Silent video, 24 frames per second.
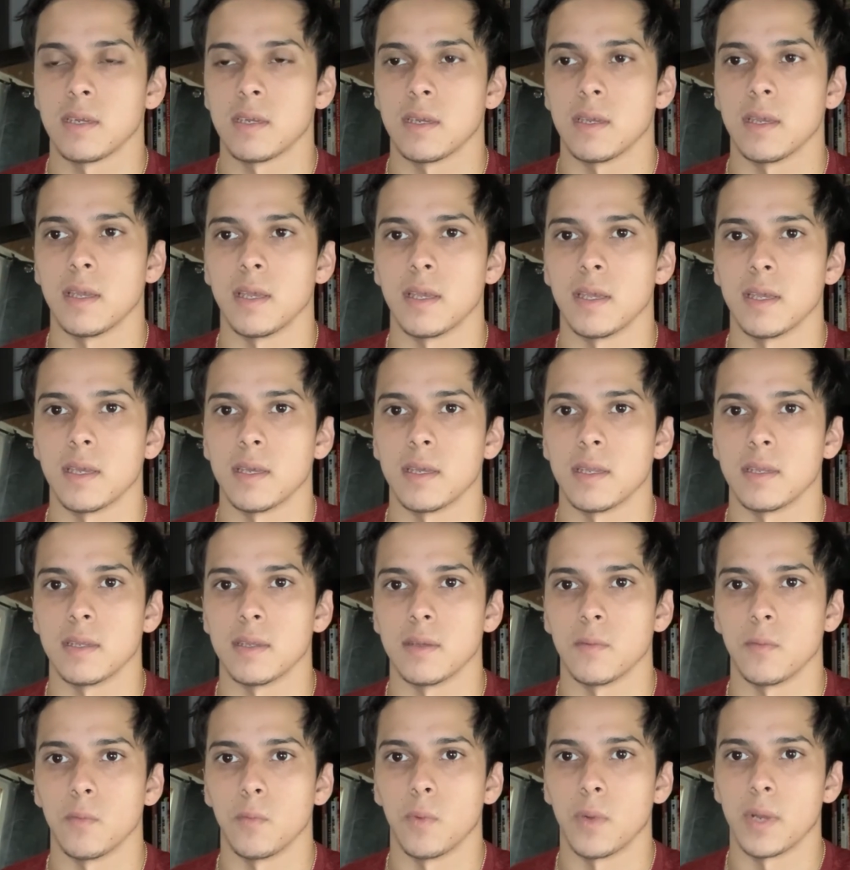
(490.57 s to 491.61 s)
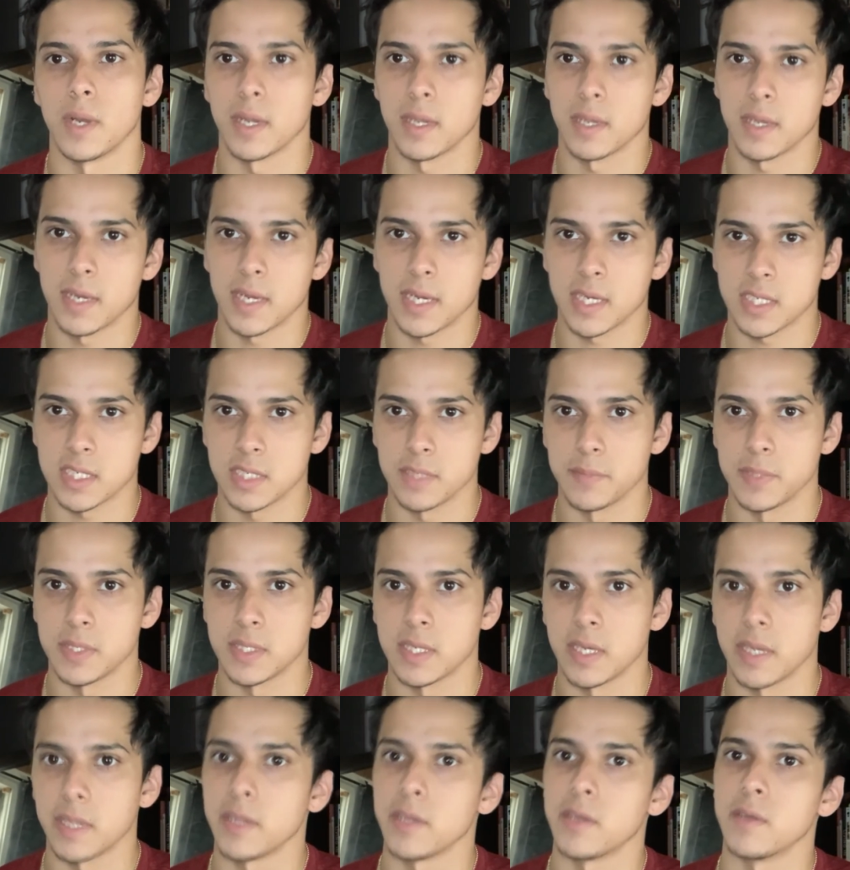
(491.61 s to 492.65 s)
And what it could actually be
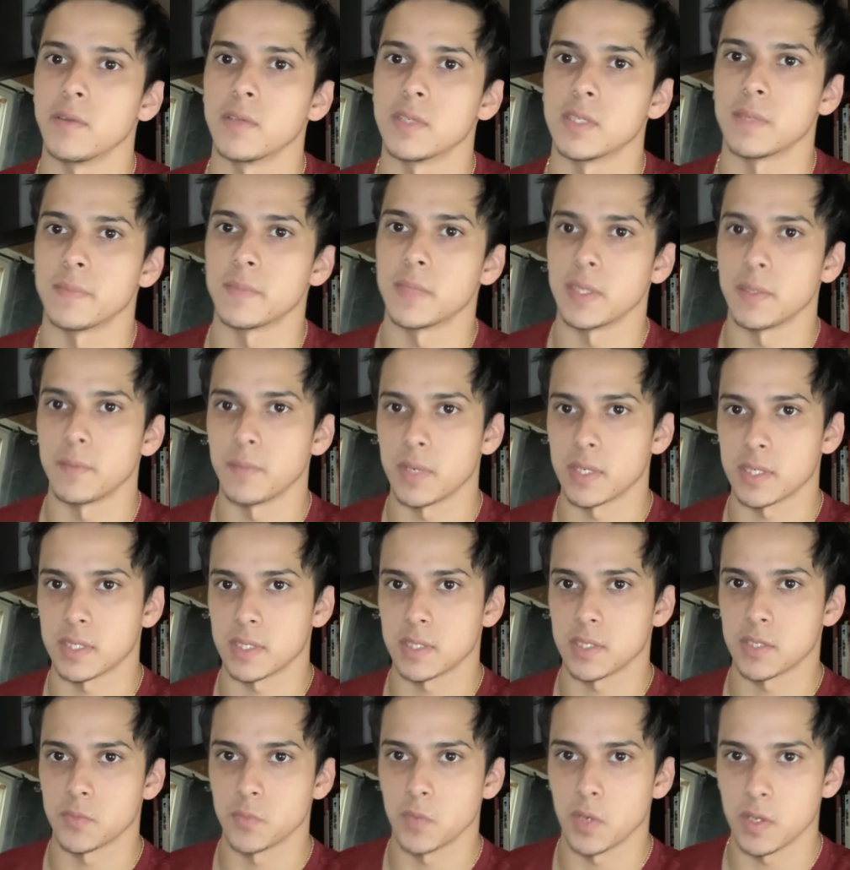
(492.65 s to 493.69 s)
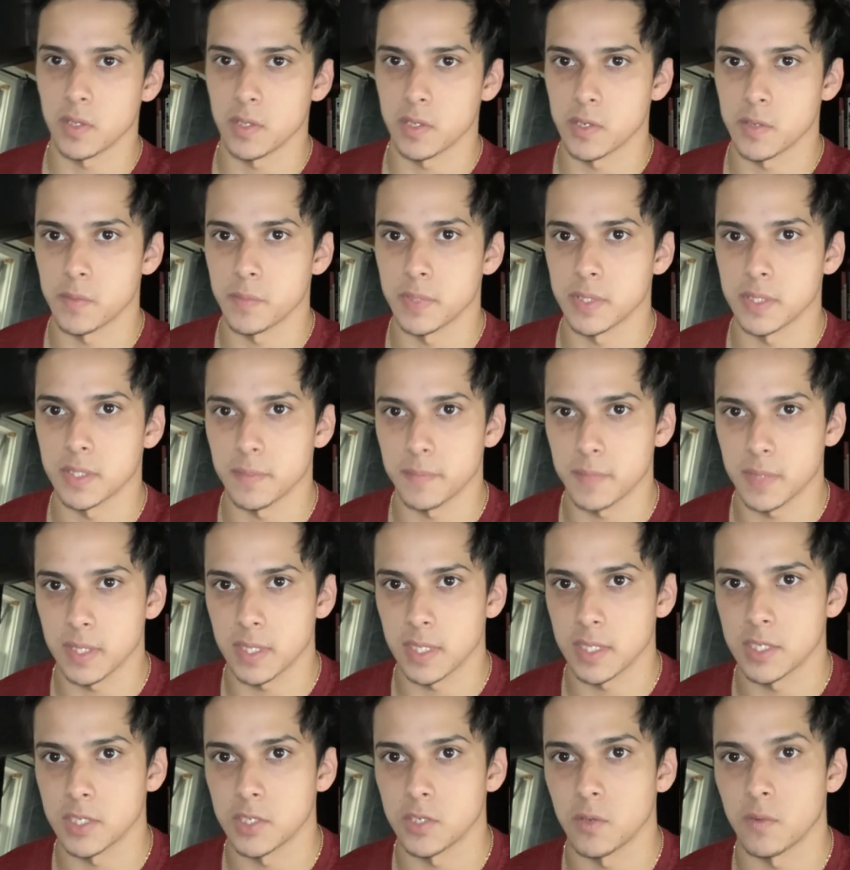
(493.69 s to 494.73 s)
telling you is something much smaller, but something
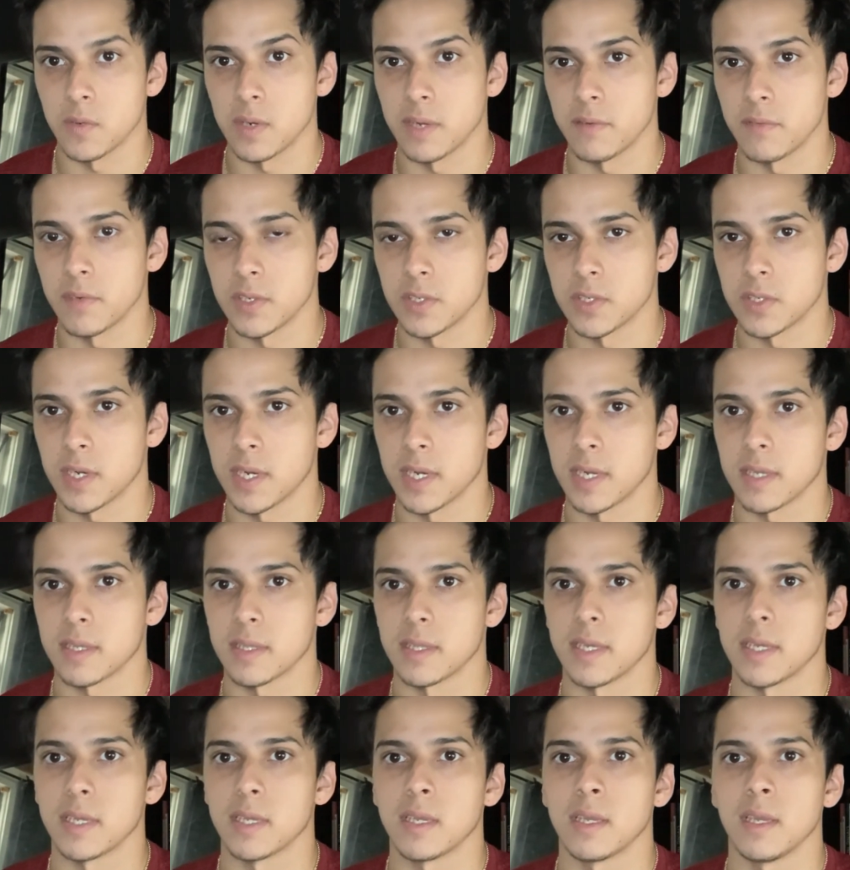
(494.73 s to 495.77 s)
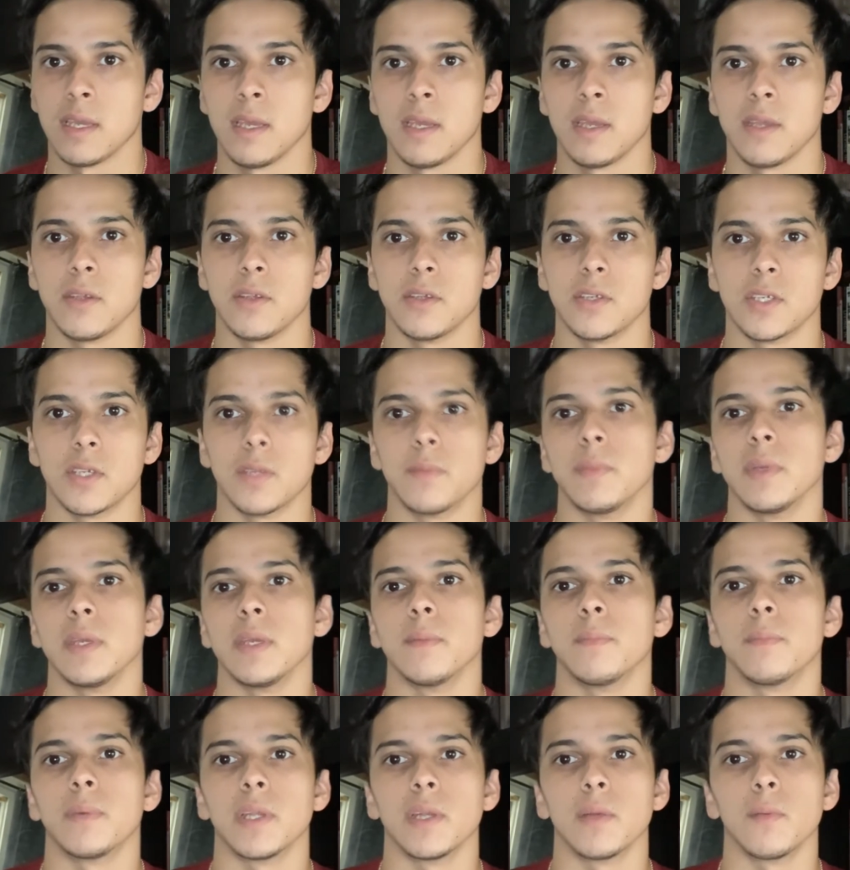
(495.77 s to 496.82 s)
that you don't have on track. Like, you should be
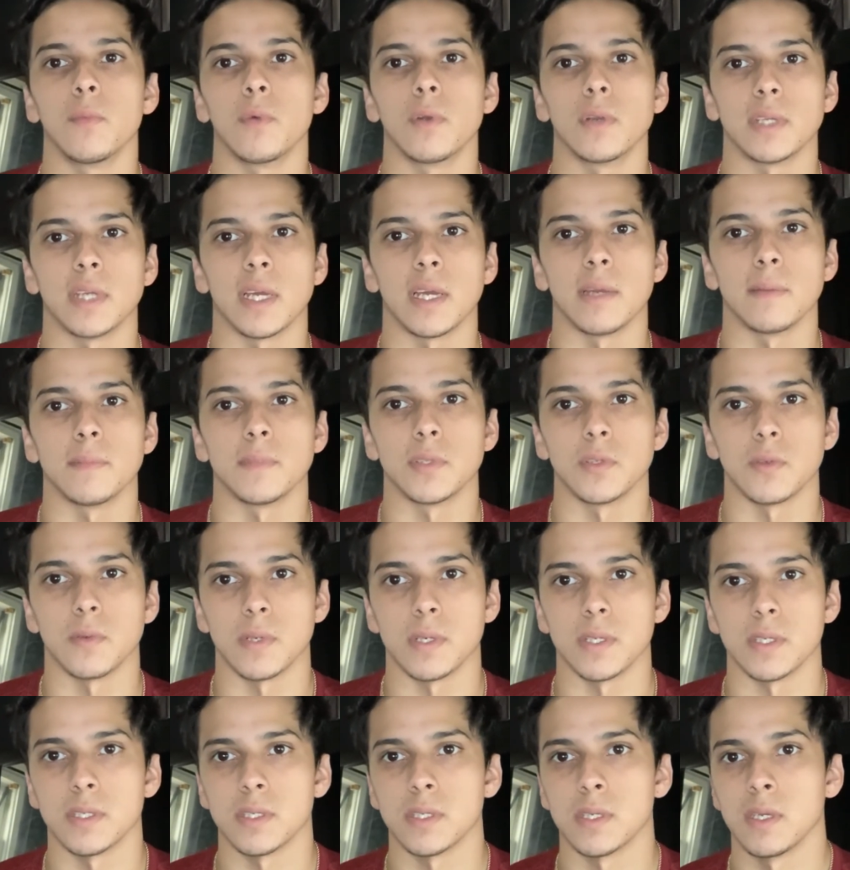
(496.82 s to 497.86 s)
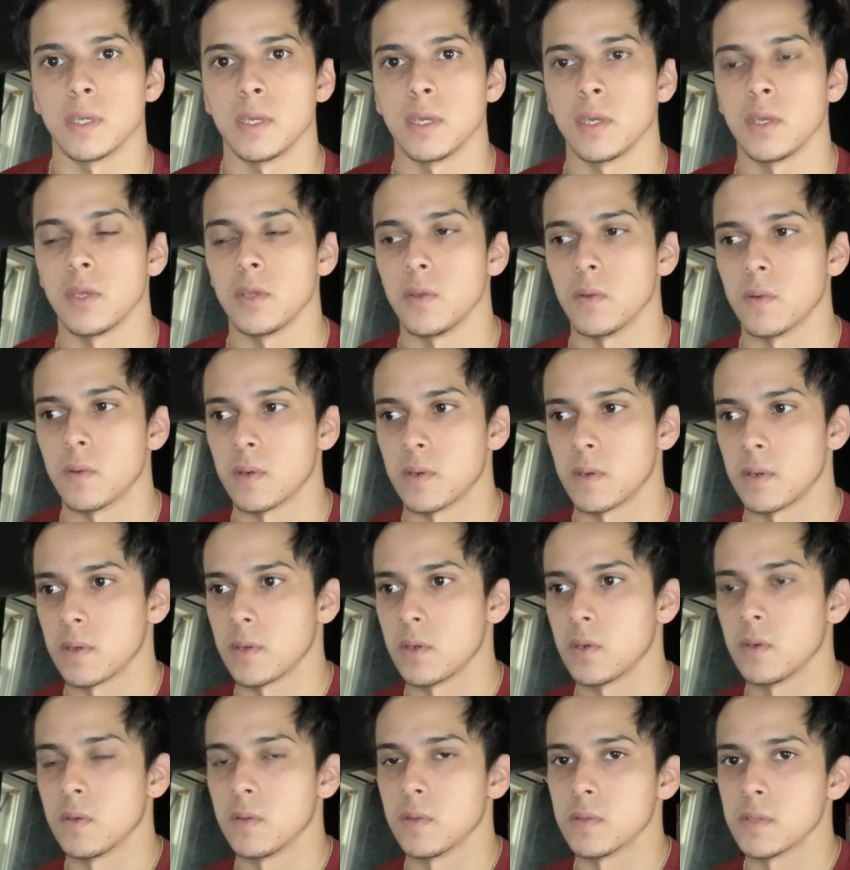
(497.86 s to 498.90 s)
putting more time towards your
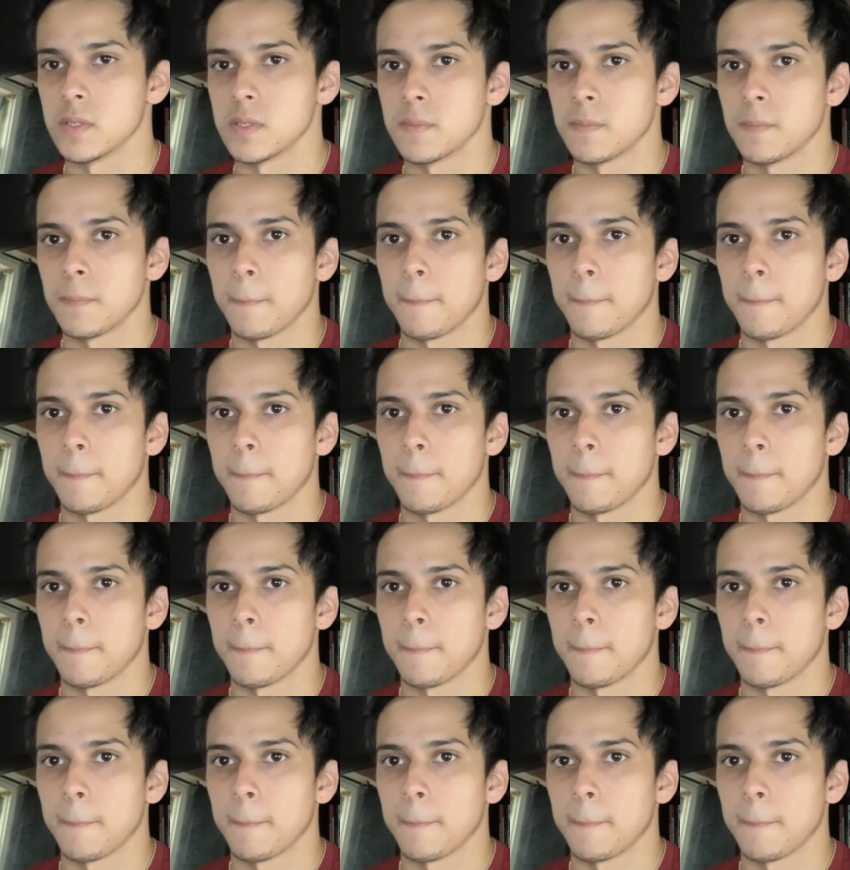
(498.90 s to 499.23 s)
goals.